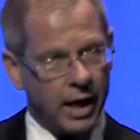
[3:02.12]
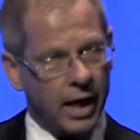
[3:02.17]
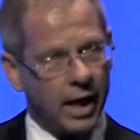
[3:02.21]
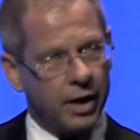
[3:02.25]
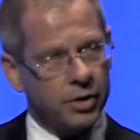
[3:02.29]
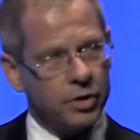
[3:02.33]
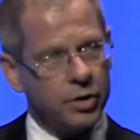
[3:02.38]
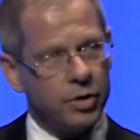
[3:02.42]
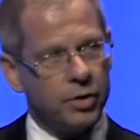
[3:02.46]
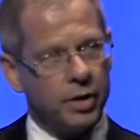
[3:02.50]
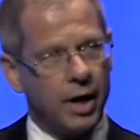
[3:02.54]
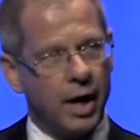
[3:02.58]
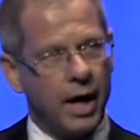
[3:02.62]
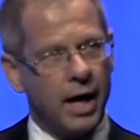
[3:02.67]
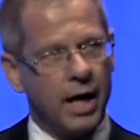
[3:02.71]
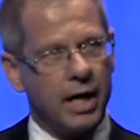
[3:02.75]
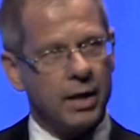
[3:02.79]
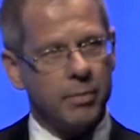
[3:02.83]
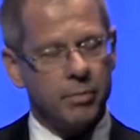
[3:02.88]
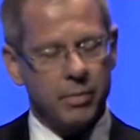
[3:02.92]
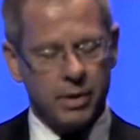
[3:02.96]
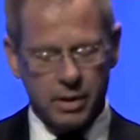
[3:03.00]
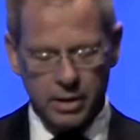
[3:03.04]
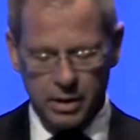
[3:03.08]
Our new
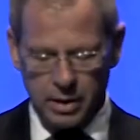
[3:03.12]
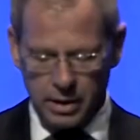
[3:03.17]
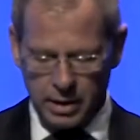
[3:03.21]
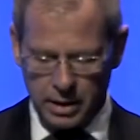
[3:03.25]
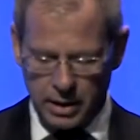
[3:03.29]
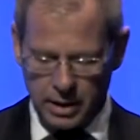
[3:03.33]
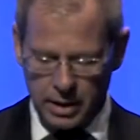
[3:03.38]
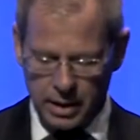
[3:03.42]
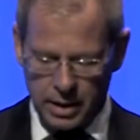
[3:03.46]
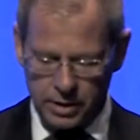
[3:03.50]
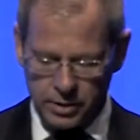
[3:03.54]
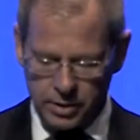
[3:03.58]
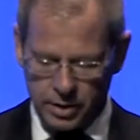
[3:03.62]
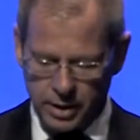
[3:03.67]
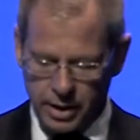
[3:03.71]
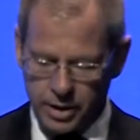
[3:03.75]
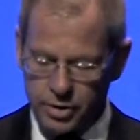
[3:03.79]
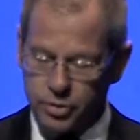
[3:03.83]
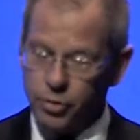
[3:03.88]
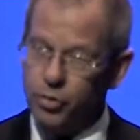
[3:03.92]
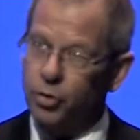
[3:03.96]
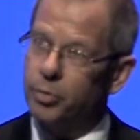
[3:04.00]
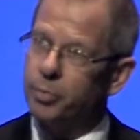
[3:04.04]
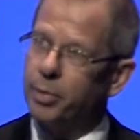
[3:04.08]
name is an
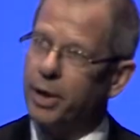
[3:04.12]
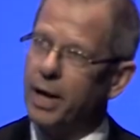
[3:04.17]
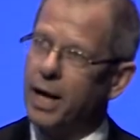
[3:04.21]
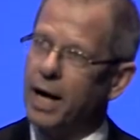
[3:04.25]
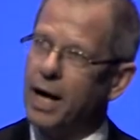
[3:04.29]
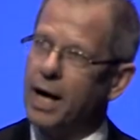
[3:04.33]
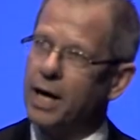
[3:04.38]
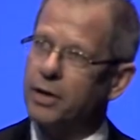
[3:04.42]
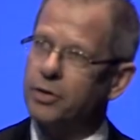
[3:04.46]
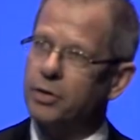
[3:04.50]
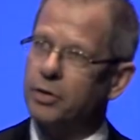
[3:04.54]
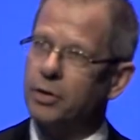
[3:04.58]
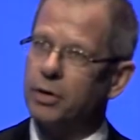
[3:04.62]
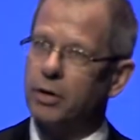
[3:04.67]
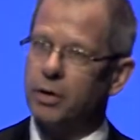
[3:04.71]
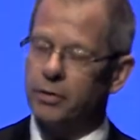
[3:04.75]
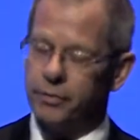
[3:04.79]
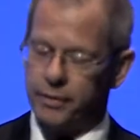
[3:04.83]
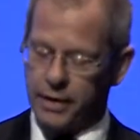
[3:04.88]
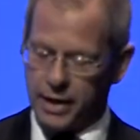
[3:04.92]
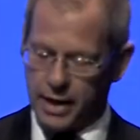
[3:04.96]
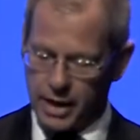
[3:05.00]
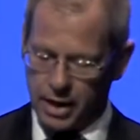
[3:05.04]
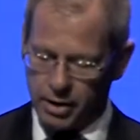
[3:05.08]
integral part
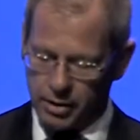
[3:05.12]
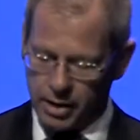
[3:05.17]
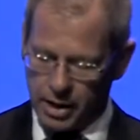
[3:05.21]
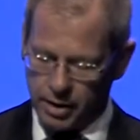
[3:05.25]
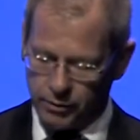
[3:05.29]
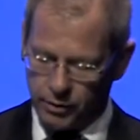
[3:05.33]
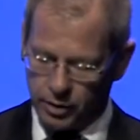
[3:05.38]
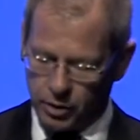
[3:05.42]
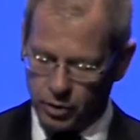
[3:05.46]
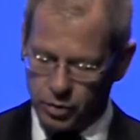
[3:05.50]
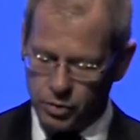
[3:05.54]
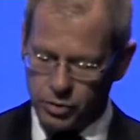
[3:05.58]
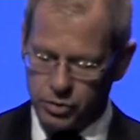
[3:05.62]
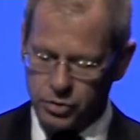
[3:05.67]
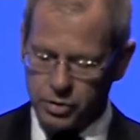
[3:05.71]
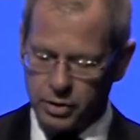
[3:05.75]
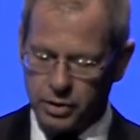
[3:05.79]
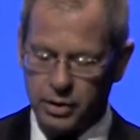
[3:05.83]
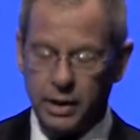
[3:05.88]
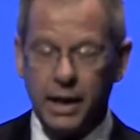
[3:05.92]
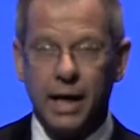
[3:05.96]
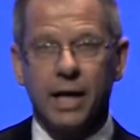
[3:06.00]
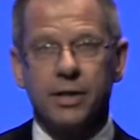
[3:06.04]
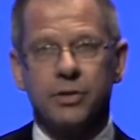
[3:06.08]
of our
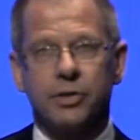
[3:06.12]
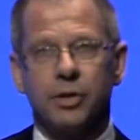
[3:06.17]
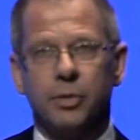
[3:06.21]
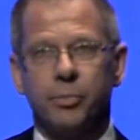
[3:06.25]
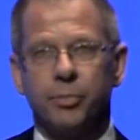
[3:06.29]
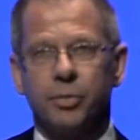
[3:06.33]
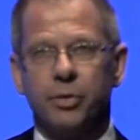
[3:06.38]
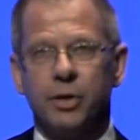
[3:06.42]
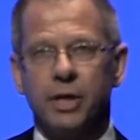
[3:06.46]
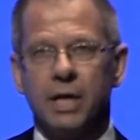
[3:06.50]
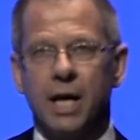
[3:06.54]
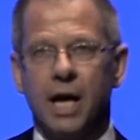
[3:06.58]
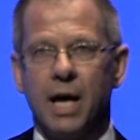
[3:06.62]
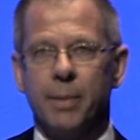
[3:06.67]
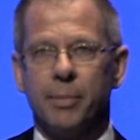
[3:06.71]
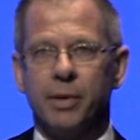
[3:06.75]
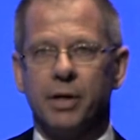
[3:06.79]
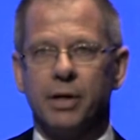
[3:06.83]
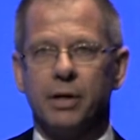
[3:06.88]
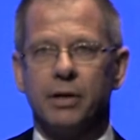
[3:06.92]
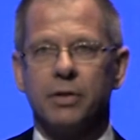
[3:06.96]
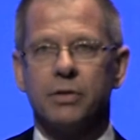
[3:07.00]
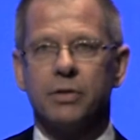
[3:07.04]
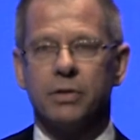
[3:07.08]
evolution as the
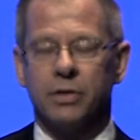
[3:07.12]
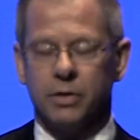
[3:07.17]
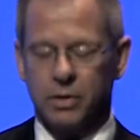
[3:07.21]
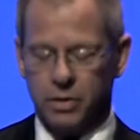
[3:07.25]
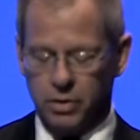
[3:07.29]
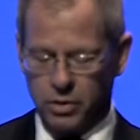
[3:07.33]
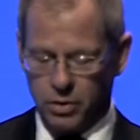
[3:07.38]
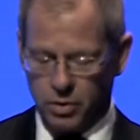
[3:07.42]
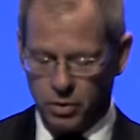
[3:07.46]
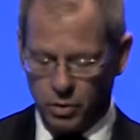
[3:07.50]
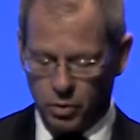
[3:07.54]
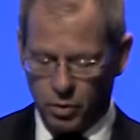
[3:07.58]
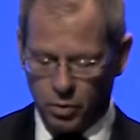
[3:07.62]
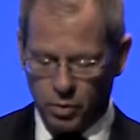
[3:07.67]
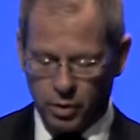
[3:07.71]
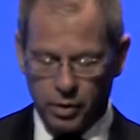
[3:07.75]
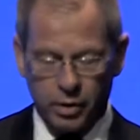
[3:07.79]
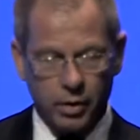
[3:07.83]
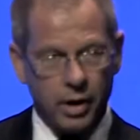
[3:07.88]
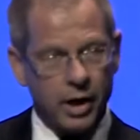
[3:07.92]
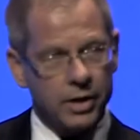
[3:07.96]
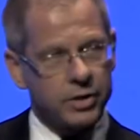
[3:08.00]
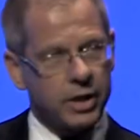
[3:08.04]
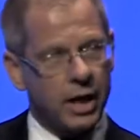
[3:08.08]
preeminent
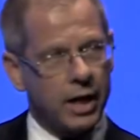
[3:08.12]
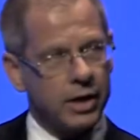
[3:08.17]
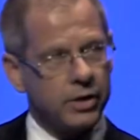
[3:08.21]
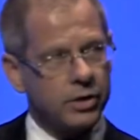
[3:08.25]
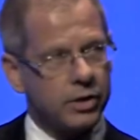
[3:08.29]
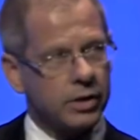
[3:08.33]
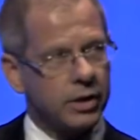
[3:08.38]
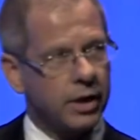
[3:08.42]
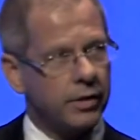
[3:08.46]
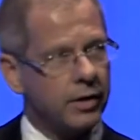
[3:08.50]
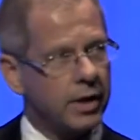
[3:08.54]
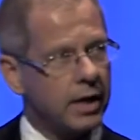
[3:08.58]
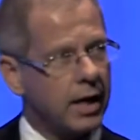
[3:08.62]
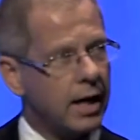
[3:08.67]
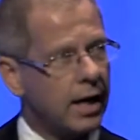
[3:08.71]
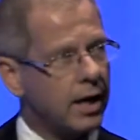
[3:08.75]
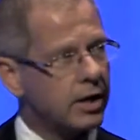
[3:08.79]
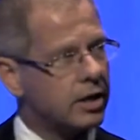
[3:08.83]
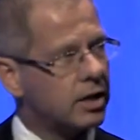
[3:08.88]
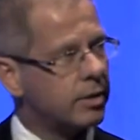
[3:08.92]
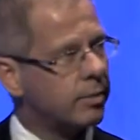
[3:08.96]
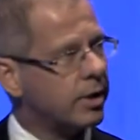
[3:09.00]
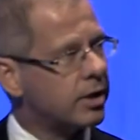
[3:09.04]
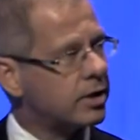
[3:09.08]
organisation in the
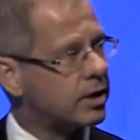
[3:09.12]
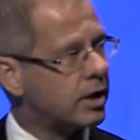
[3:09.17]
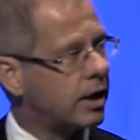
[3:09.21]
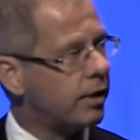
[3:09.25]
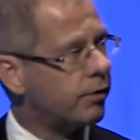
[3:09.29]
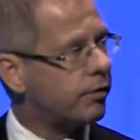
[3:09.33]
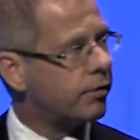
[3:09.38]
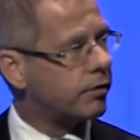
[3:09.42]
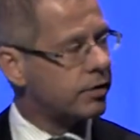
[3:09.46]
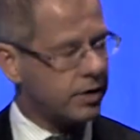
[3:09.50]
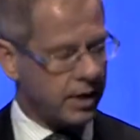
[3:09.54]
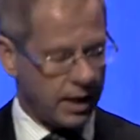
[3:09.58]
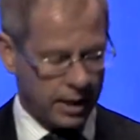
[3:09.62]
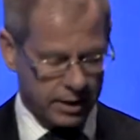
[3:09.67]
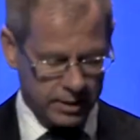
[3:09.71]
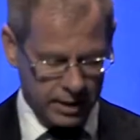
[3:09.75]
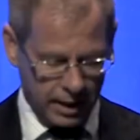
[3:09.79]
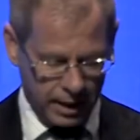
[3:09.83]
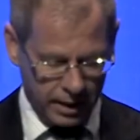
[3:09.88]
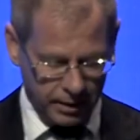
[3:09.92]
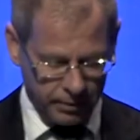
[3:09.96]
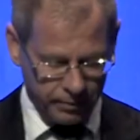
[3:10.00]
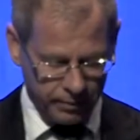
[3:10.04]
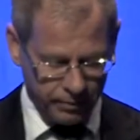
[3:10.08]
SMSF
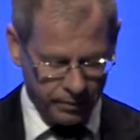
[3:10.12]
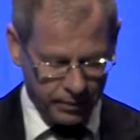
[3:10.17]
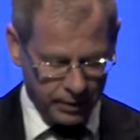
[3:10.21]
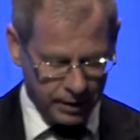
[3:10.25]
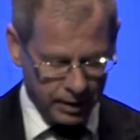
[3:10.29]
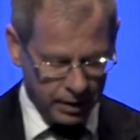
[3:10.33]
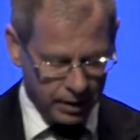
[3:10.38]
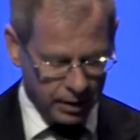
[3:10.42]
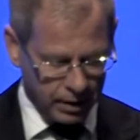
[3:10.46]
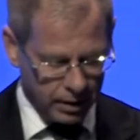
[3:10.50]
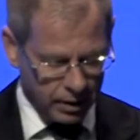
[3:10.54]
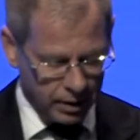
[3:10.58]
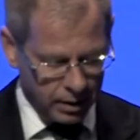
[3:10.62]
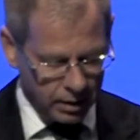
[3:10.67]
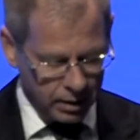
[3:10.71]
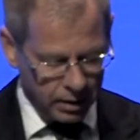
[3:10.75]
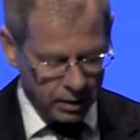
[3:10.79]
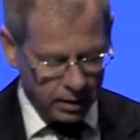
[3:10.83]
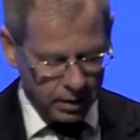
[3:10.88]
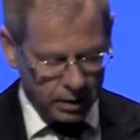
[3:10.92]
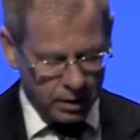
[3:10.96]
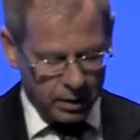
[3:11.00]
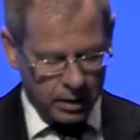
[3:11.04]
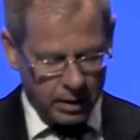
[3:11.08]
sector.
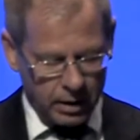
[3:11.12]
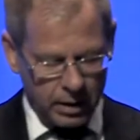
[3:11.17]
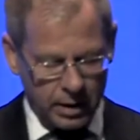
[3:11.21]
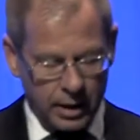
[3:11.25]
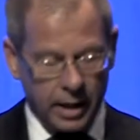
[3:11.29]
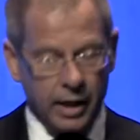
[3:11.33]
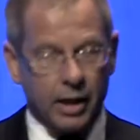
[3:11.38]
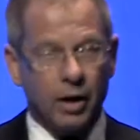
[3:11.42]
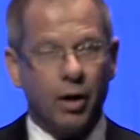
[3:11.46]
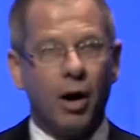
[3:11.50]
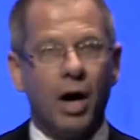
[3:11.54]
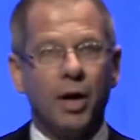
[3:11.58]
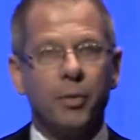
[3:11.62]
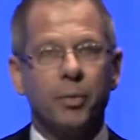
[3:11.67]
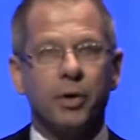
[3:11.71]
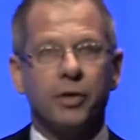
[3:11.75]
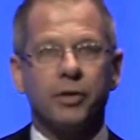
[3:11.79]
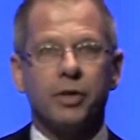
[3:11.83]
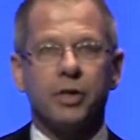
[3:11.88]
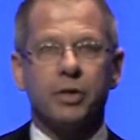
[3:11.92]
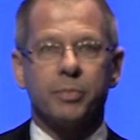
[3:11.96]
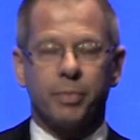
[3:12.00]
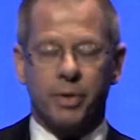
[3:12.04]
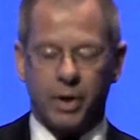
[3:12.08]
In line
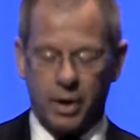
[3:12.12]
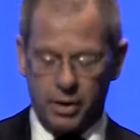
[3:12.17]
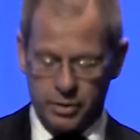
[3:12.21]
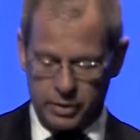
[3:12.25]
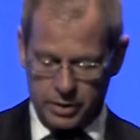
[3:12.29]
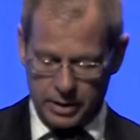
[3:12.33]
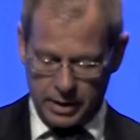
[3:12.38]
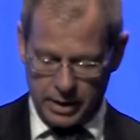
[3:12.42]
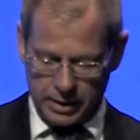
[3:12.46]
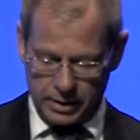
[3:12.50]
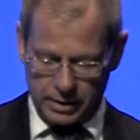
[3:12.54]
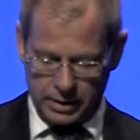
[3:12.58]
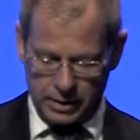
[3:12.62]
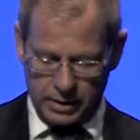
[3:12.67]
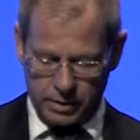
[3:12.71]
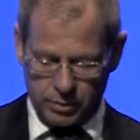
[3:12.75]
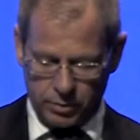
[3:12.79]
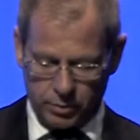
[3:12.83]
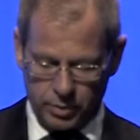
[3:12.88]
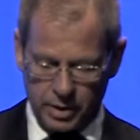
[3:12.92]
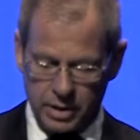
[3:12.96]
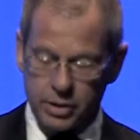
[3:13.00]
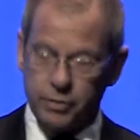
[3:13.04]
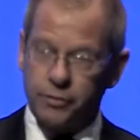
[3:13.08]
with this process,
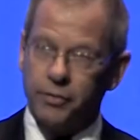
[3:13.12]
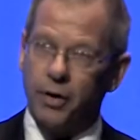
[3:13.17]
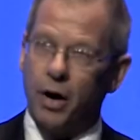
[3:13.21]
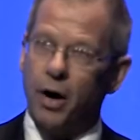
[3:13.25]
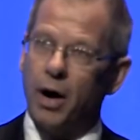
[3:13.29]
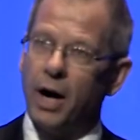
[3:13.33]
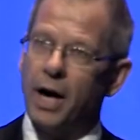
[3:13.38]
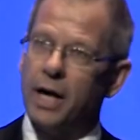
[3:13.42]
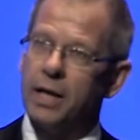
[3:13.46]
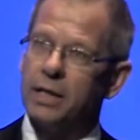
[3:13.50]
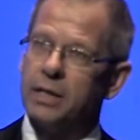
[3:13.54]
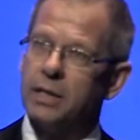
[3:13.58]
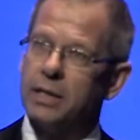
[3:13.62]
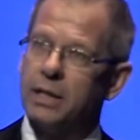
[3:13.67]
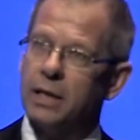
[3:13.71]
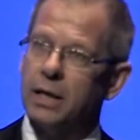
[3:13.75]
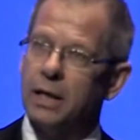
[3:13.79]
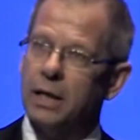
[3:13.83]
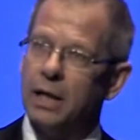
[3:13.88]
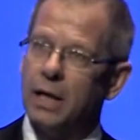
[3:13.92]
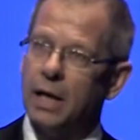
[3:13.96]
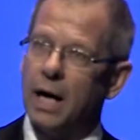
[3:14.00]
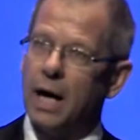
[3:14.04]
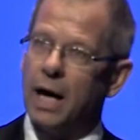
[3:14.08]
we defined
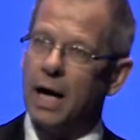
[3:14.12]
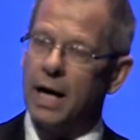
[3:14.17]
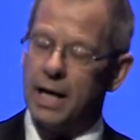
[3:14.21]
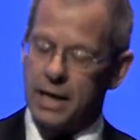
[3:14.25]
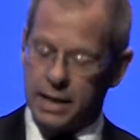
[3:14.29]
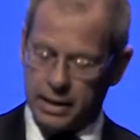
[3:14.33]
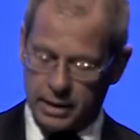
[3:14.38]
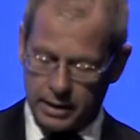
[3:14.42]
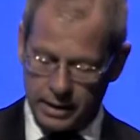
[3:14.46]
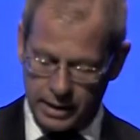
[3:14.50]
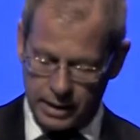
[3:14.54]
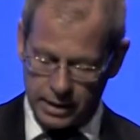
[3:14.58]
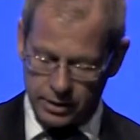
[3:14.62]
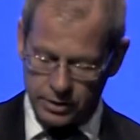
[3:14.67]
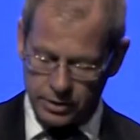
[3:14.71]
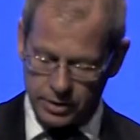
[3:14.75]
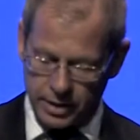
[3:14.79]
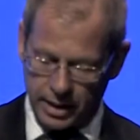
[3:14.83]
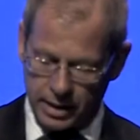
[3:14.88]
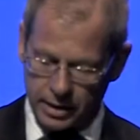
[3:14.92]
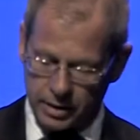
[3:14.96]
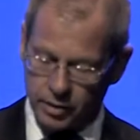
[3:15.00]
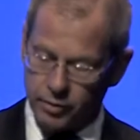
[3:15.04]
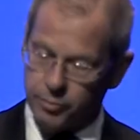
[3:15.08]
a clear
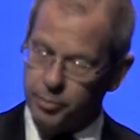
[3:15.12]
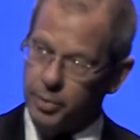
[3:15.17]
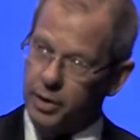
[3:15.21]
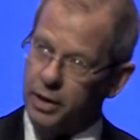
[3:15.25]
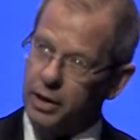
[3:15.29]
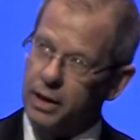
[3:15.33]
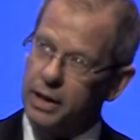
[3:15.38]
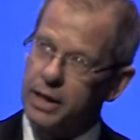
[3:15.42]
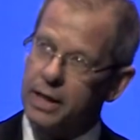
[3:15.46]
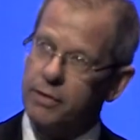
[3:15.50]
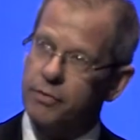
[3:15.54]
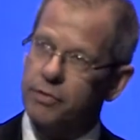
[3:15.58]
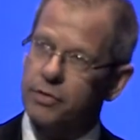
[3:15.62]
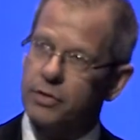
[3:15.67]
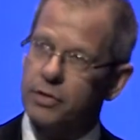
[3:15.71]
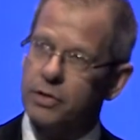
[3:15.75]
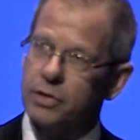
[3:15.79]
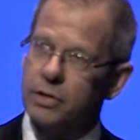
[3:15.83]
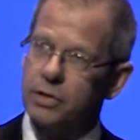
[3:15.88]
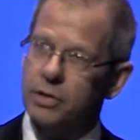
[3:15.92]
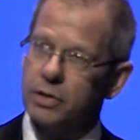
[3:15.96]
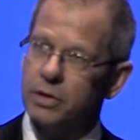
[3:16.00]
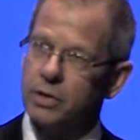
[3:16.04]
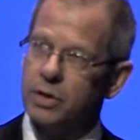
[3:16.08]
set of
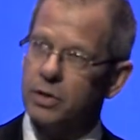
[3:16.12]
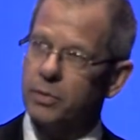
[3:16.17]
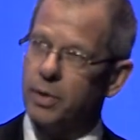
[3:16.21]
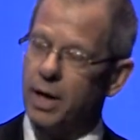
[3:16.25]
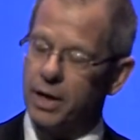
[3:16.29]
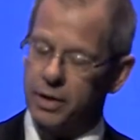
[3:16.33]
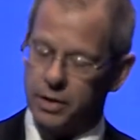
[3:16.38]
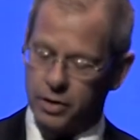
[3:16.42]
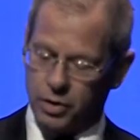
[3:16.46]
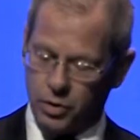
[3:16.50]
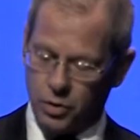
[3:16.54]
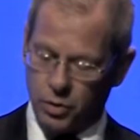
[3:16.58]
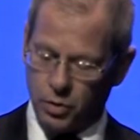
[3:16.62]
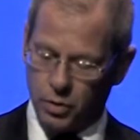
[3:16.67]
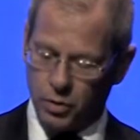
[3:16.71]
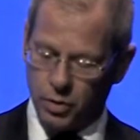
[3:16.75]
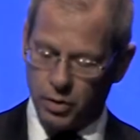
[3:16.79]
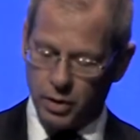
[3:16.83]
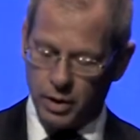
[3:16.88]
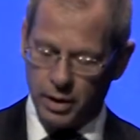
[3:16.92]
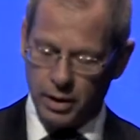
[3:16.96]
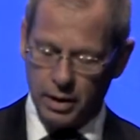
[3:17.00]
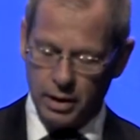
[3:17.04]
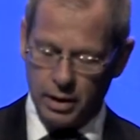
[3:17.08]
beliefs to
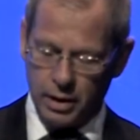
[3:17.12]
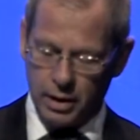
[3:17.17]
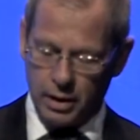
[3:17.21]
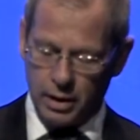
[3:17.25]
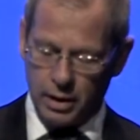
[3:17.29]
underpin